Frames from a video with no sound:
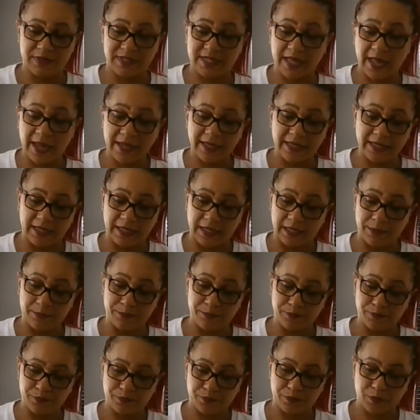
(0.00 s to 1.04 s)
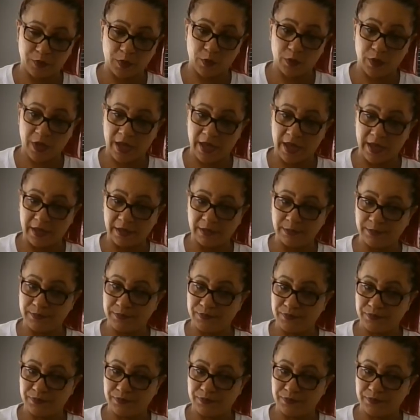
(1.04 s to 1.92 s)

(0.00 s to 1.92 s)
psyche. Okay